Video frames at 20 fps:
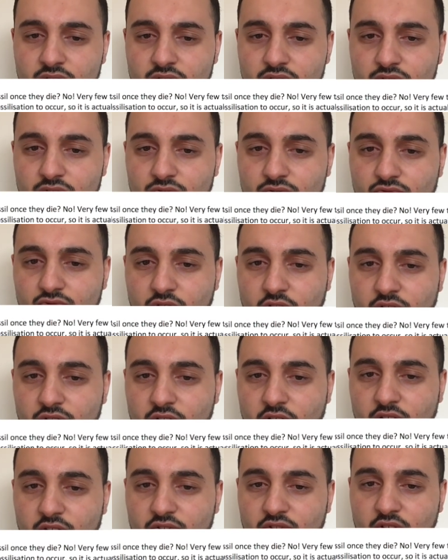It's right
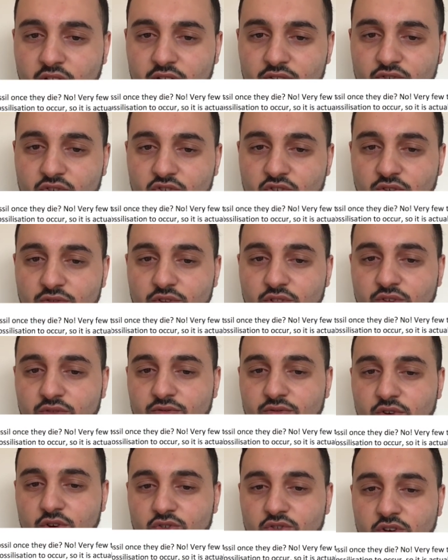there on that does everything
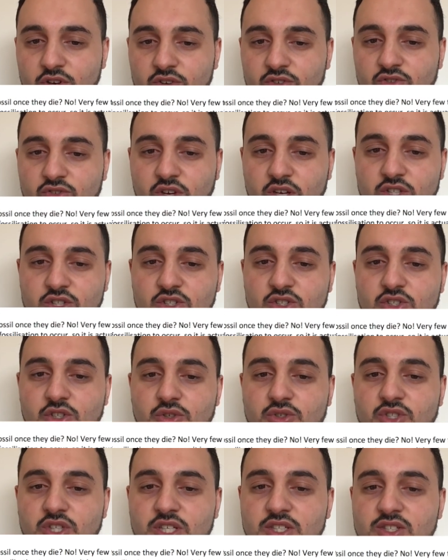fossilised section. So
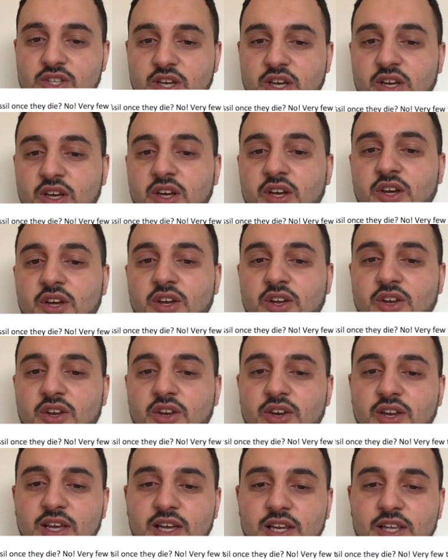it says there,
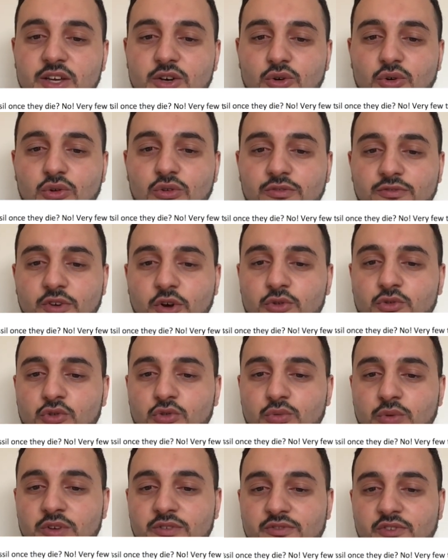nearly all fossils
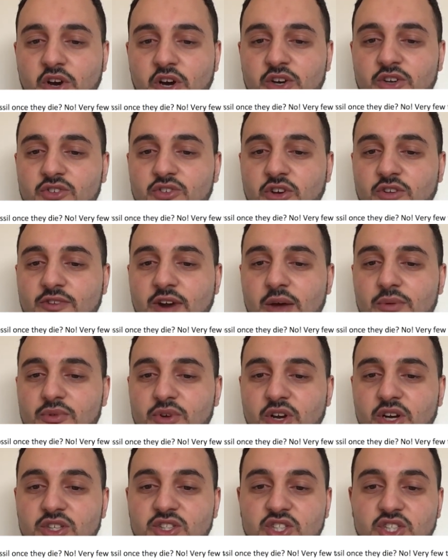we find, around
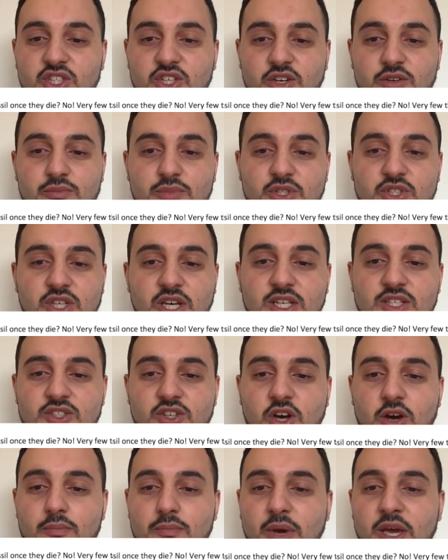99%,
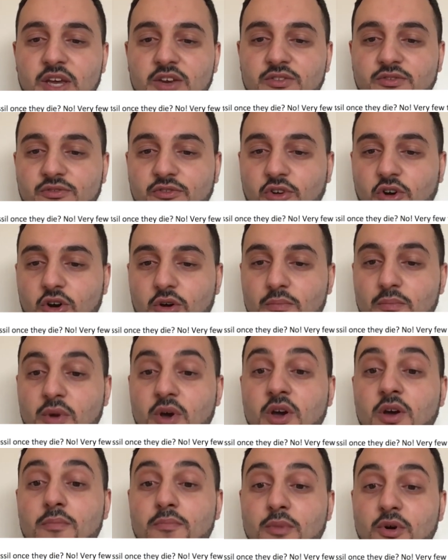are made from
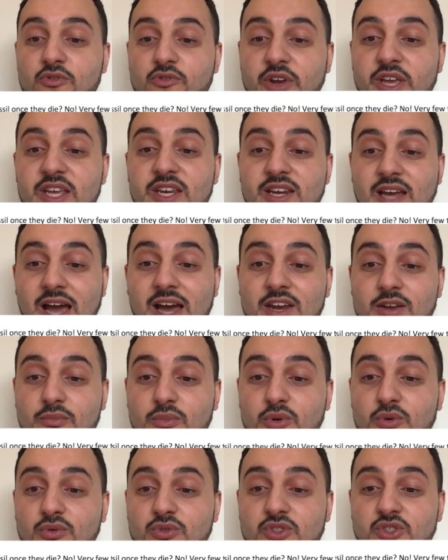marine
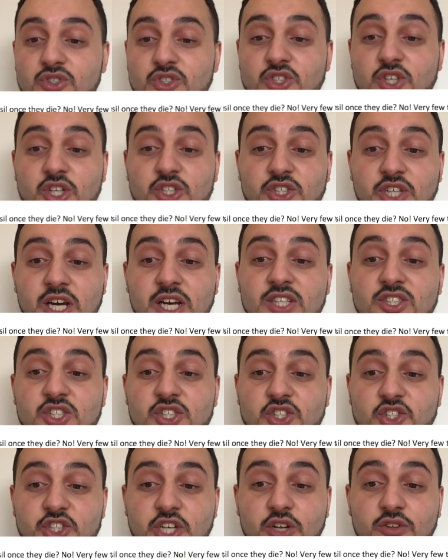animals such as
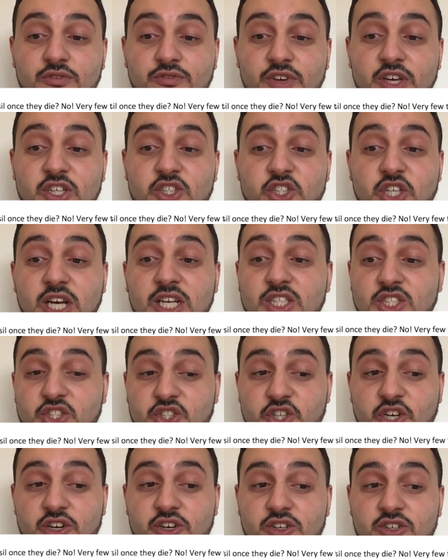shellfish and
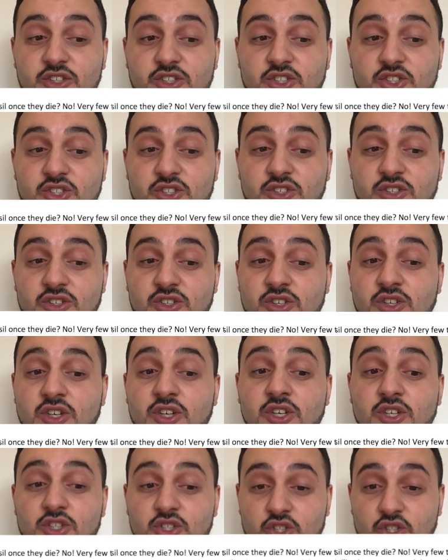sharks.
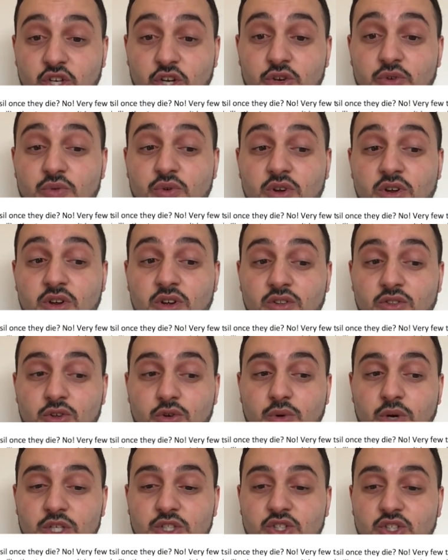So the
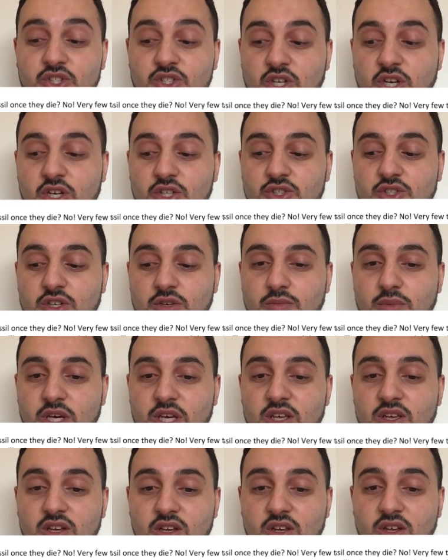question is asking
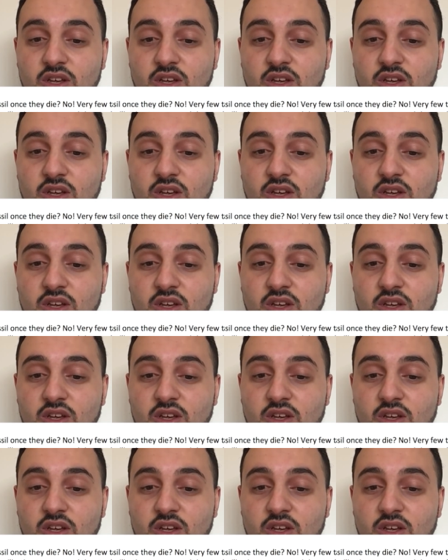me,